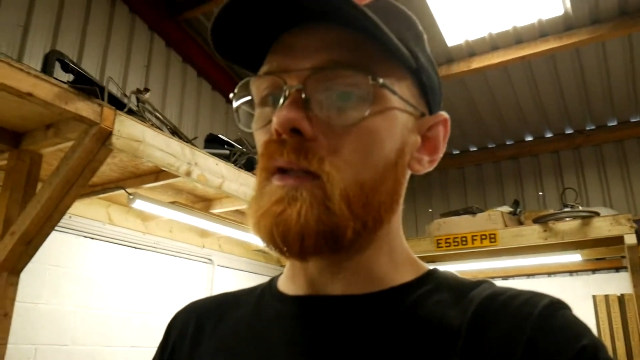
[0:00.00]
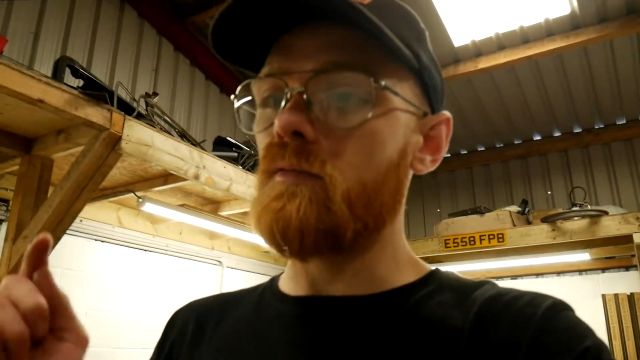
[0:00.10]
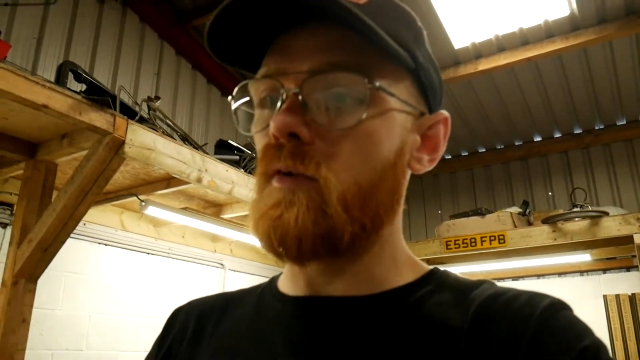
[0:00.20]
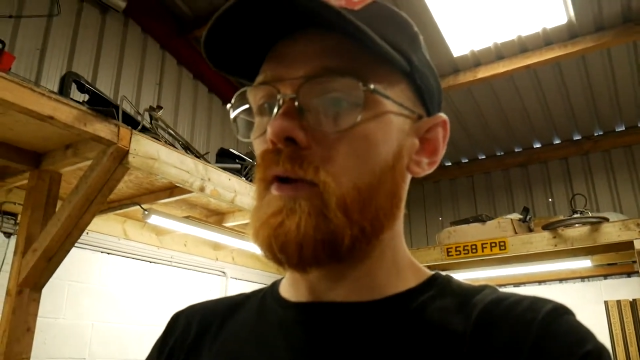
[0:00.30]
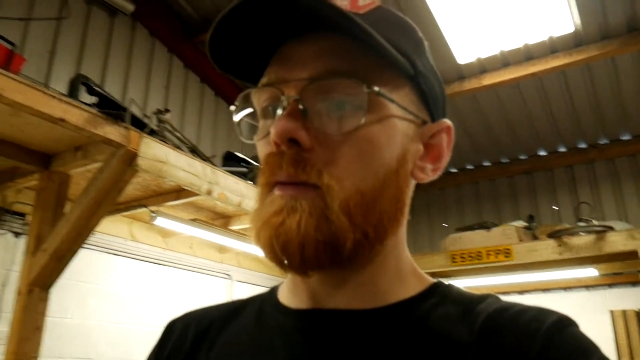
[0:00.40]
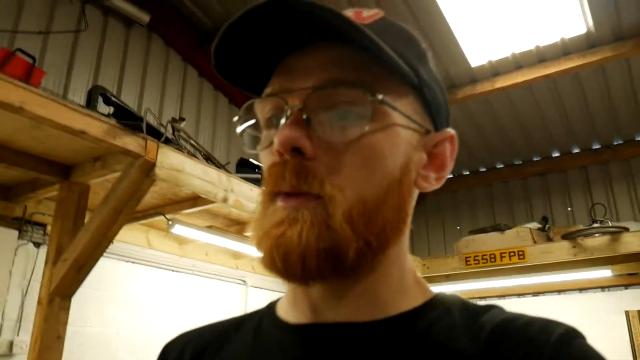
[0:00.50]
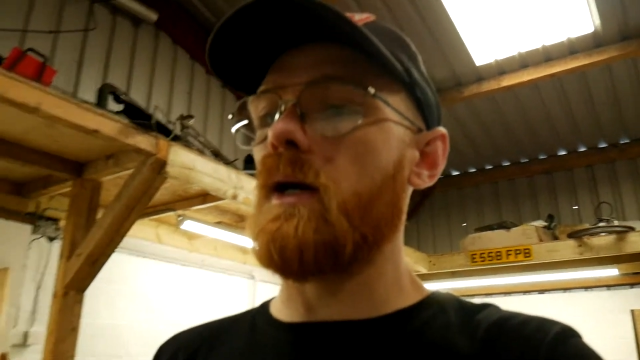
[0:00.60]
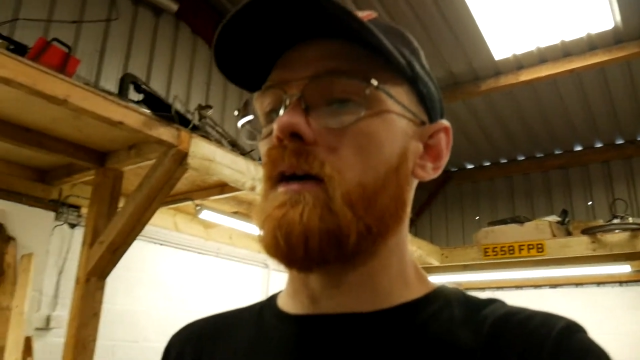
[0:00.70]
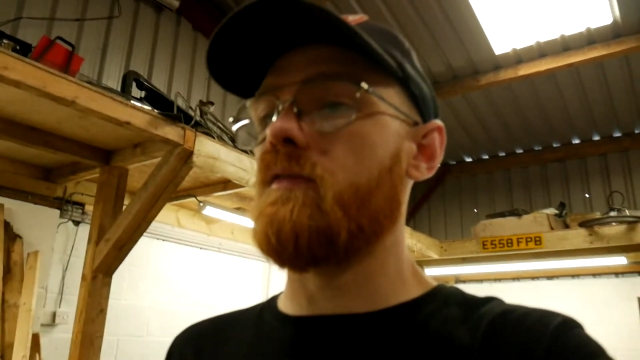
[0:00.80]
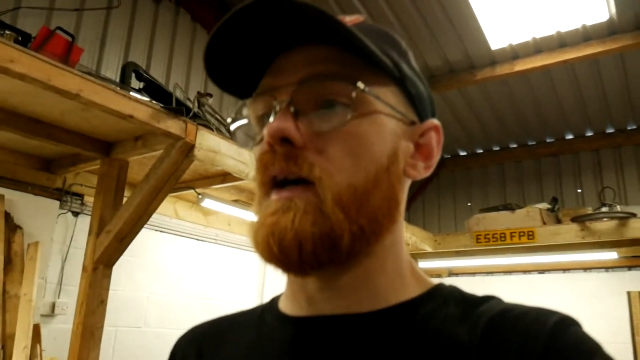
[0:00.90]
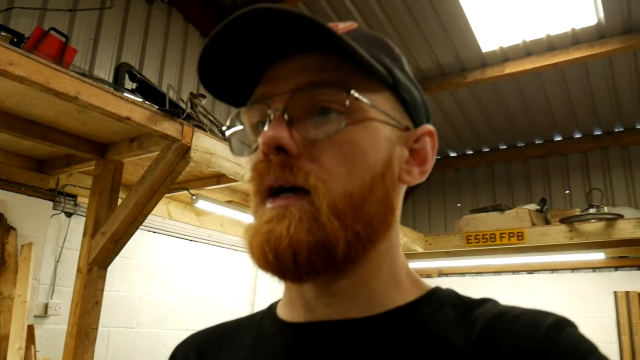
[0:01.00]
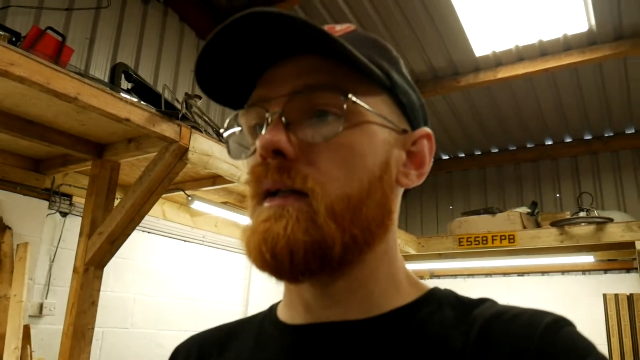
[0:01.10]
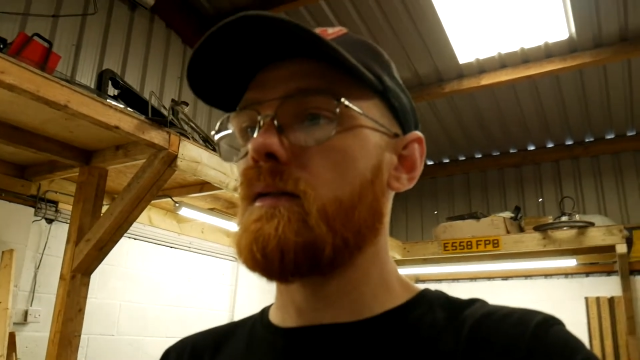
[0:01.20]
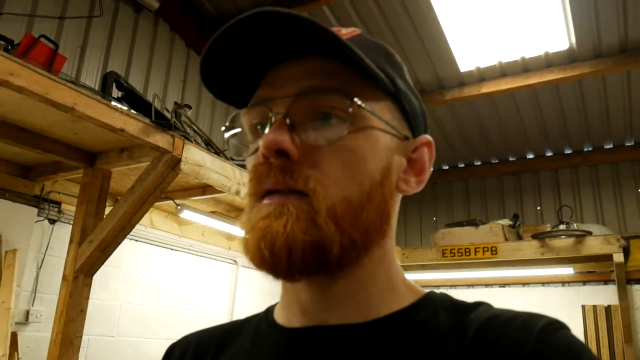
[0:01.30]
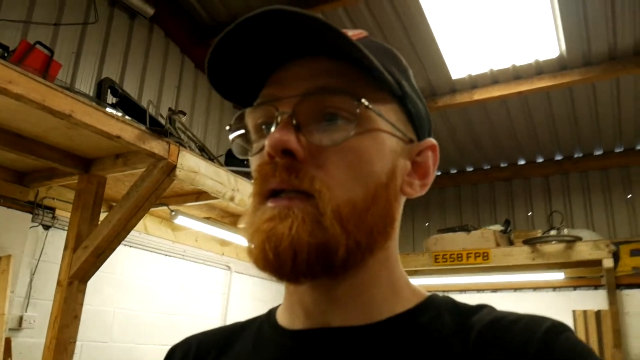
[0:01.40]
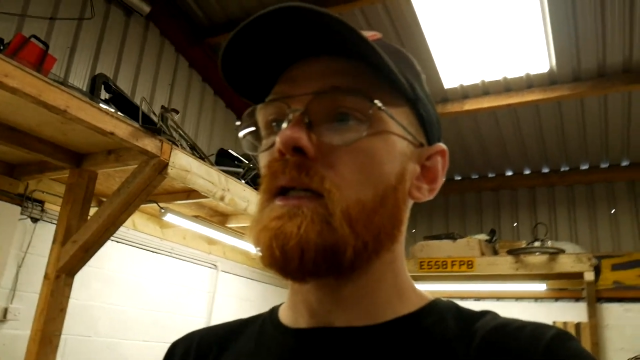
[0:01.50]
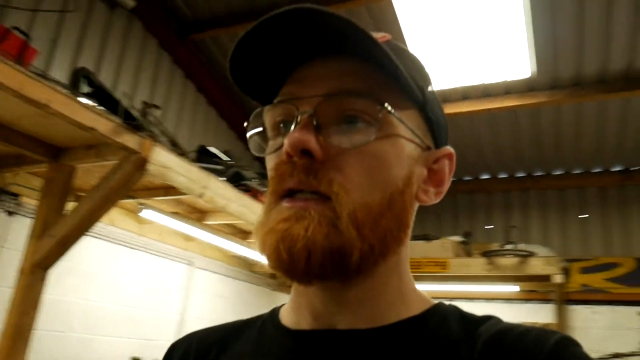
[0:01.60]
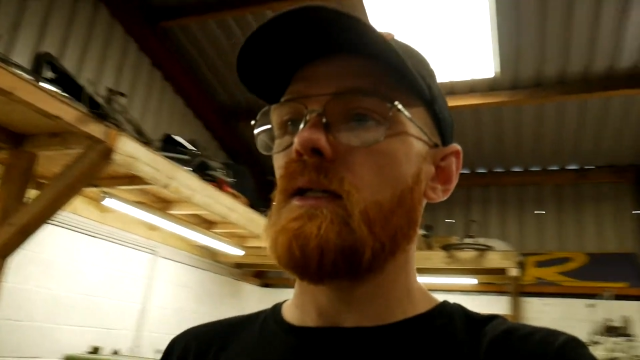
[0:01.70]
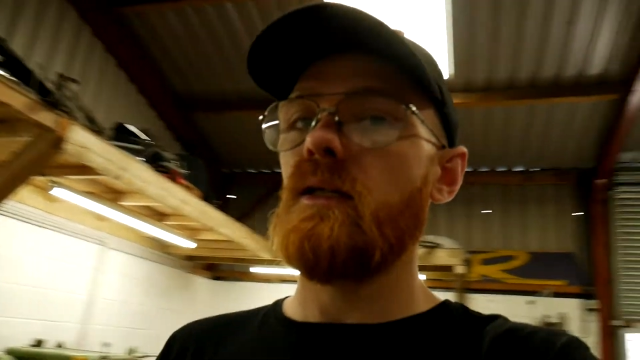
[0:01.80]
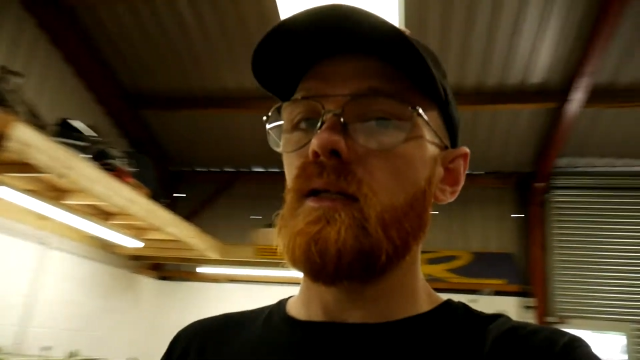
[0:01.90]
very happy to have that.
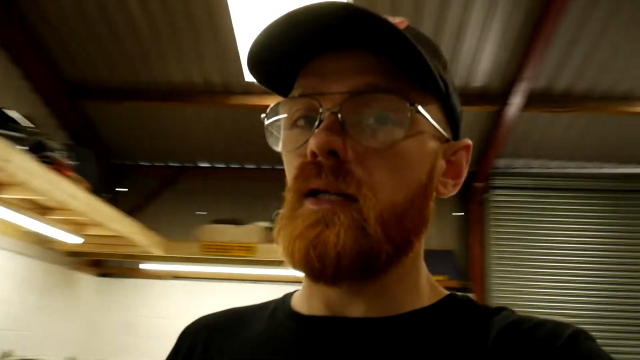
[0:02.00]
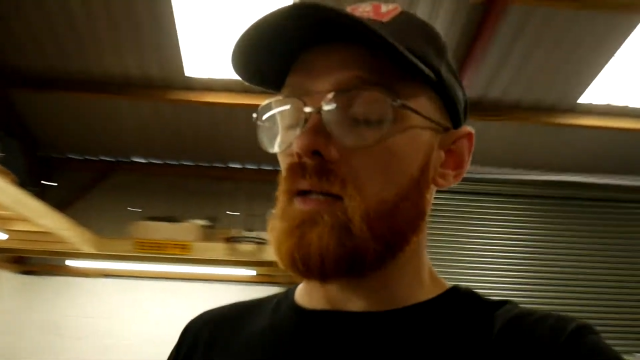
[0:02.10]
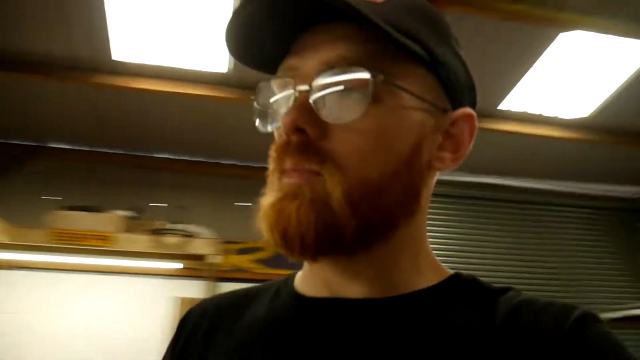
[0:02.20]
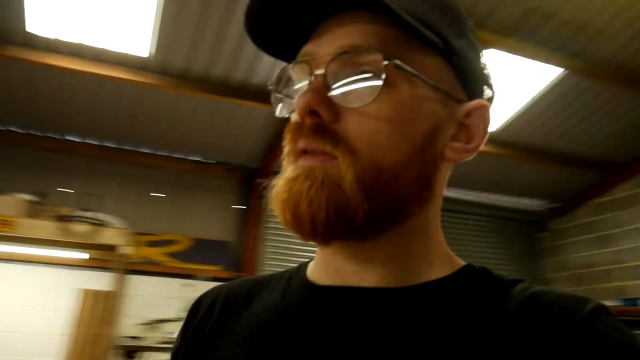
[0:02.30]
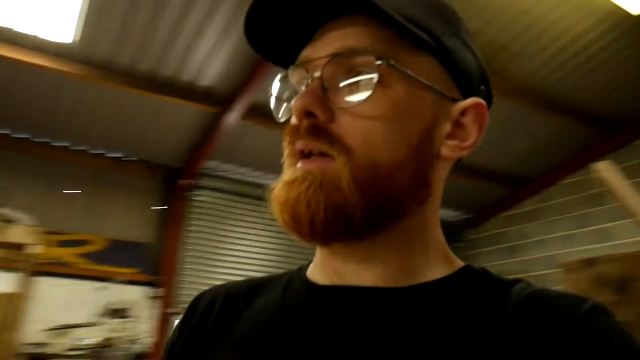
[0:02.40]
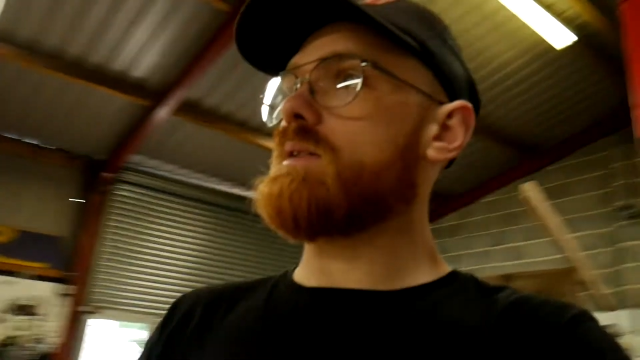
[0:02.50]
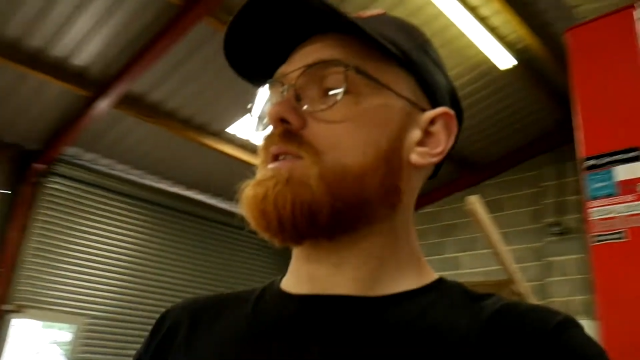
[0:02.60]
Again, big thanks